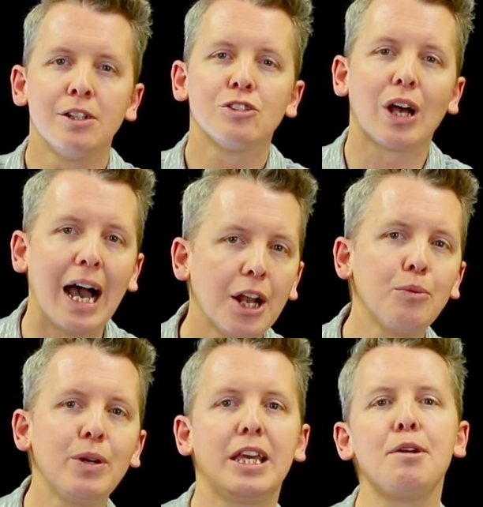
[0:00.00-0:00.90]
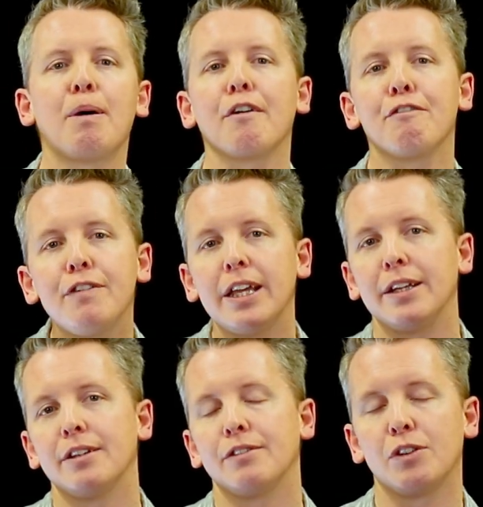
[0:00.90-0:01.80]
So, how do we keep our
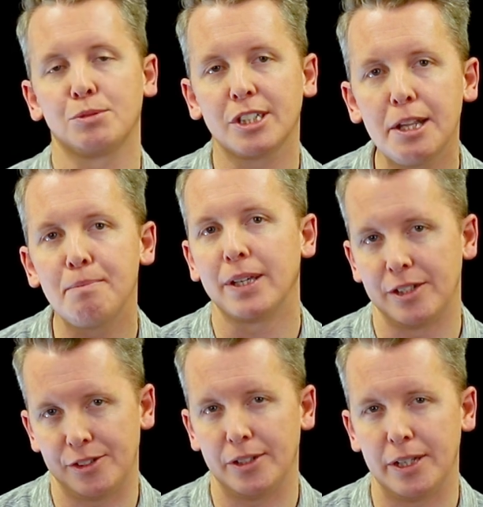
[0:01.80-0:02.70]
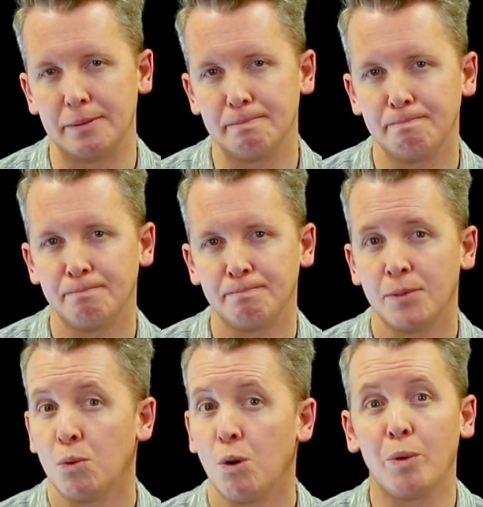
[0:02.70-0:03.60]
feet from slipping in sin?
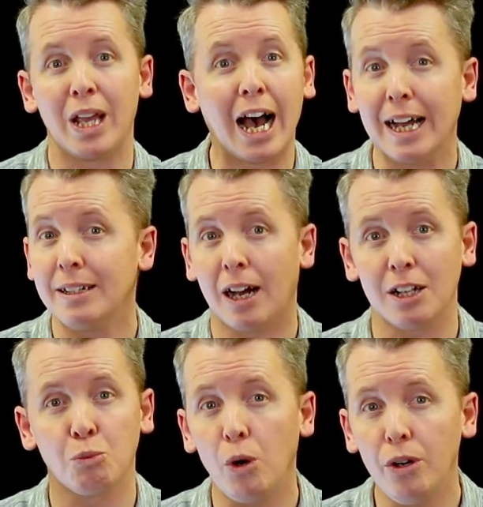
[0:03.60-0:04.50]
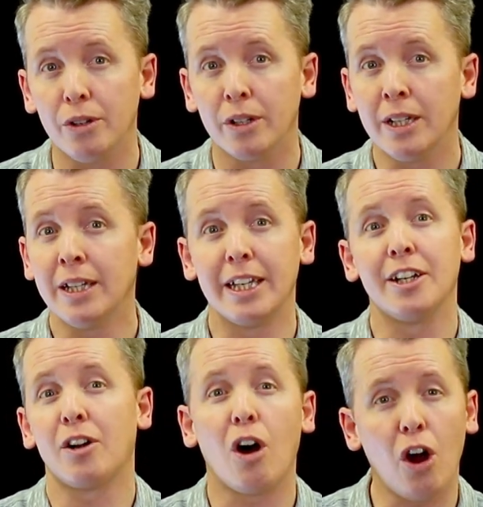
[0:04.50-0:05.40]
Well, we hide God's Word
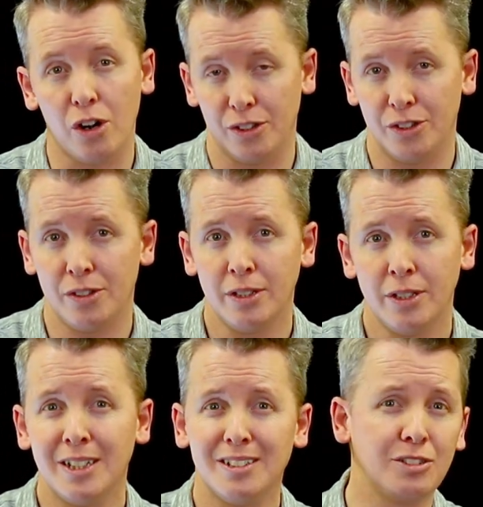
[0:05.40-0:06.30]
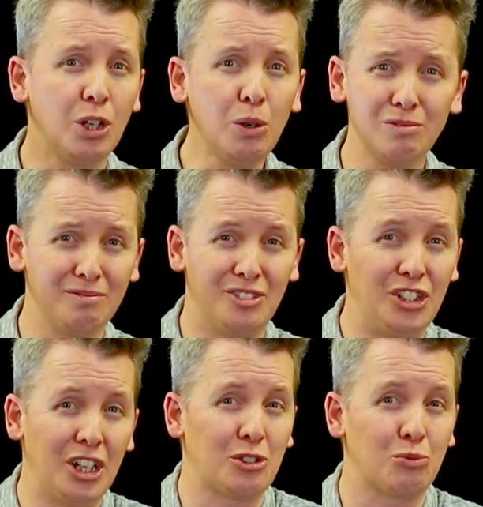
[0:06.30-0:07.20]
in our hearts. Don't
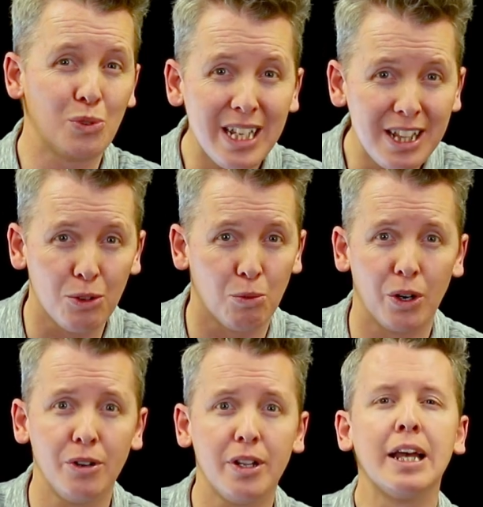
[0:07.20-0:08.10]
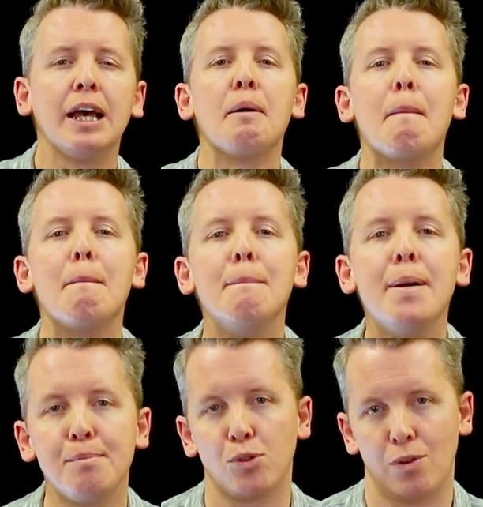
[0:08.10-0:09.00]
just read the Word,
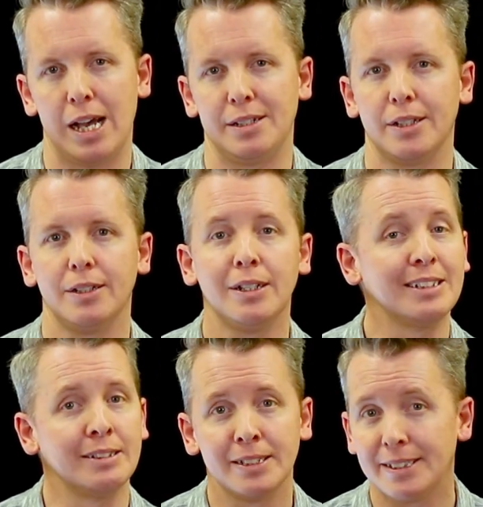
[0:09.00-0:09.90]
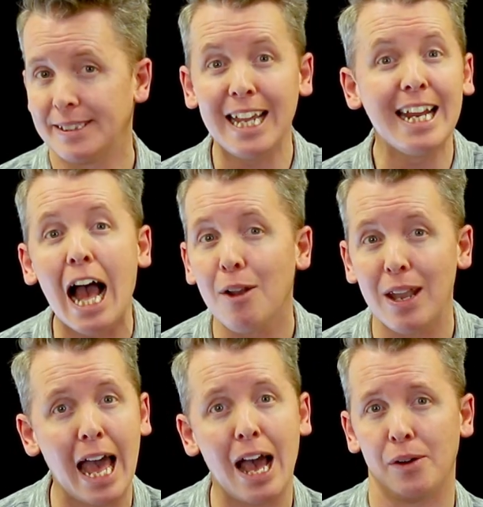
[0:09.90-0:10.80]
memorize it, say it out
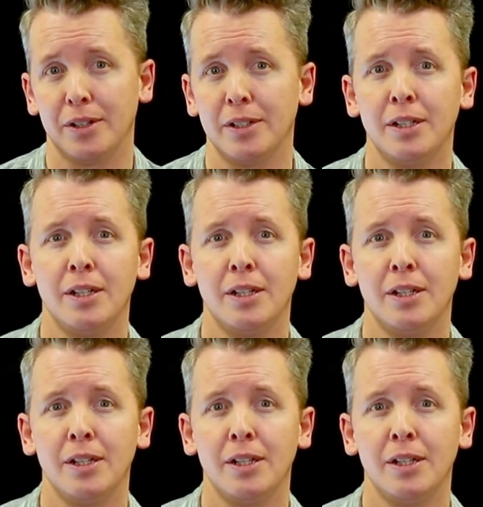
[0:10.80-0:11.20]
loud.